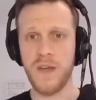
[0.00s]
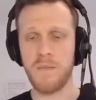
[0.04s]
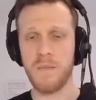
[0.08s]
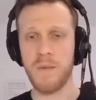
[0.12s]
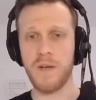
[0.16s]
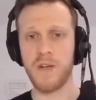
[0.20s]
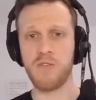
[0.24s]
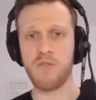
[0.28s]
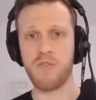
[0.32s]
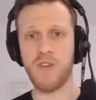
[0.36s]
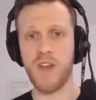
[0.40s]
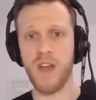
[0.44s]

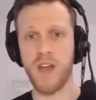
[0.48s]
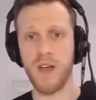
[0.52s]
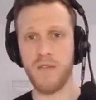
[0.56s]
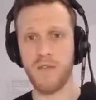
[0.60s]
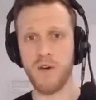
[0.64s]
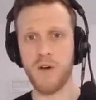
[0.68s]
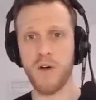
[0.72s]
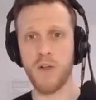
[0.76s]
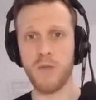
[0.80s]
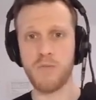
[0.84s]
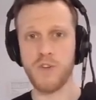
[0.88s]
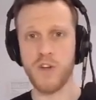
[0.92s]
But if you have
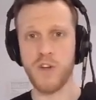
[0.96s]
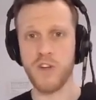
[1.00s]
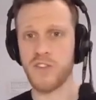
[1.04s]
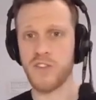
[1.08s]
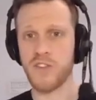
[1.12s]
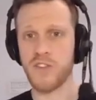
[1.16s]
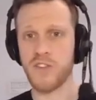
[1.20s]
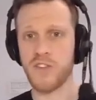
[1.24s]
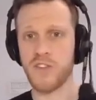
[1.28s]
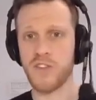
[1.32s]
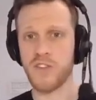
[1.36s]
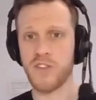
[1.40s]
a whole
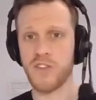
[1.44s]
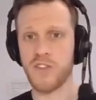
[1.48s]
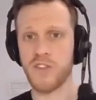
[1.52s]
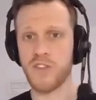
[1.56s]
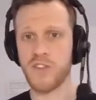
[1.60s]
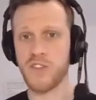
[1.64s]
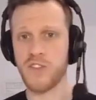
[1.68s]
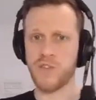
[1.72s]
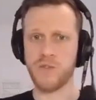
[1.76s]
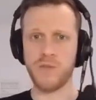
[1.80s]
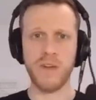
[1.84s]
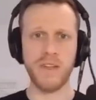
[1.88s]
project, do not
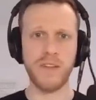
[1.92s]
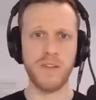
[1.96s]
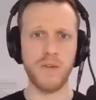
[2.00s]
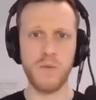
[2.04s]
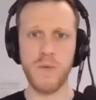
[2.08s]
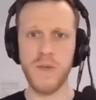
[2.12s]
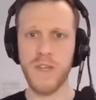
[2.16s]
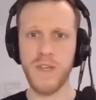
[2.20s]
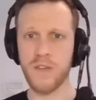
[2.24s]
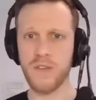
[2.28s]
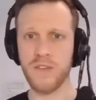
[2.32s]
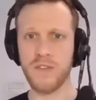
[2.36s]
just run the
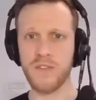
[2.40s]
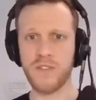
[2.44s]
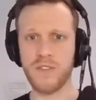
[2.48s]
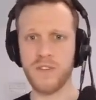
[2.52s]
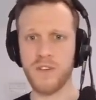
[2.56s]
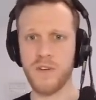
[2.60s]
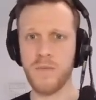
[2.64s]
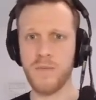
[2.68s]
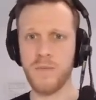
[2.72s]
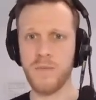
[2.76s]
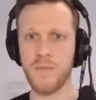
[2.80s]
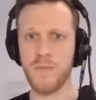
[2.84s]
reuse
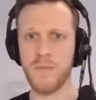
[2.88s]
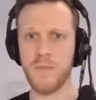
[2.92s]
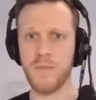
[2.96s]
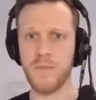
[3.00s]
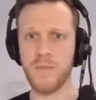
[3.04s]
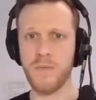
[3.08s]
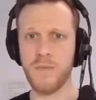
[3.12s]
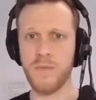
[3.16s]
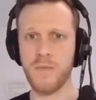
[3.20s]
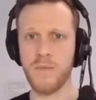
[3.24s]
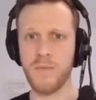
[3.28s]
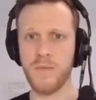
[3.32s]

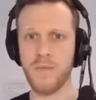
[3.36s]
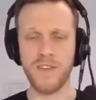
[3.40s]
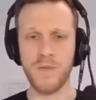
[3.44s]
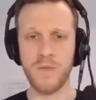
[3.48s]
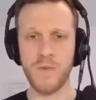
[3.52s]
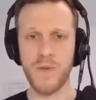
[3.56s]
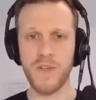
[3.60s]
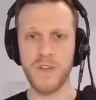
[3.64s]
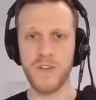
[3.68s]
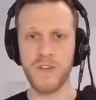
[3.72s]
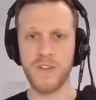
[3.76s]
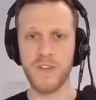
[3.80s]
command or the
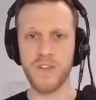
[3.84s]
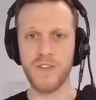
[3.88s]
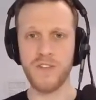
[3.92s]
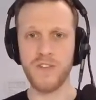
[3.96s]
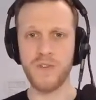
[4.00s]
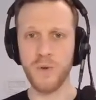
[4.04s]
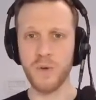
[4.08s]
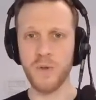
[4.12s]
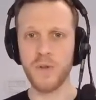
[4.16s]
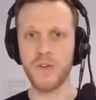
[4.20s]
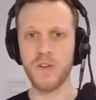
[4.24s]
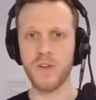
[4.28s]
reuse
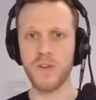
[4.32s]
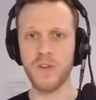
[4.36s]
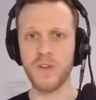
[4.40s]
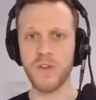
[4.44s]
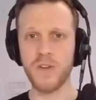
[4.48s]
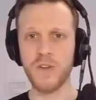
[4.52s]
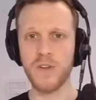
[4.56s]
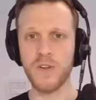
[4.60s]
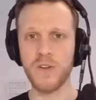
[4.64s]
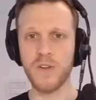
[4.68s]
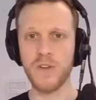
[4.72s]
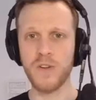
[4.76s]
tool
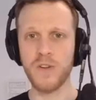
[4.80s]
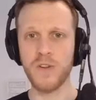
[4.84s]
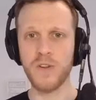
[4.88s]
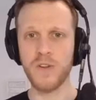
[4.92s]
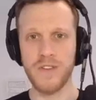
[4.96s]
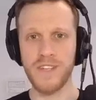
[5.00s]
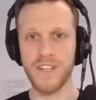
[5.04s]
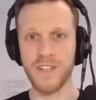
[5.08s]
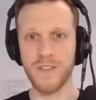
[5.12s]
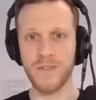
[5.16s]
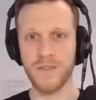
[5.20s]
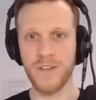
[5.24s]
over every
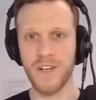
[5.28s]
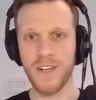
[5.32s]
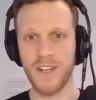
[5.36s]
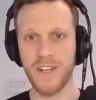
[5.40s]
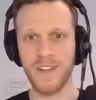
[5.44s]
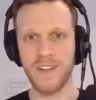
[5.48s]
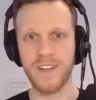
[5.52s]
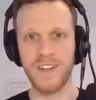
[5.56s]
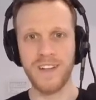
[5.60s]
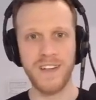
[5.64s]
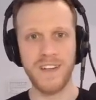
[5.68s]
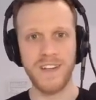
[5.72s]
single
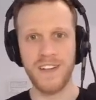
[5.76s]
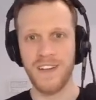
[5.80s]
file,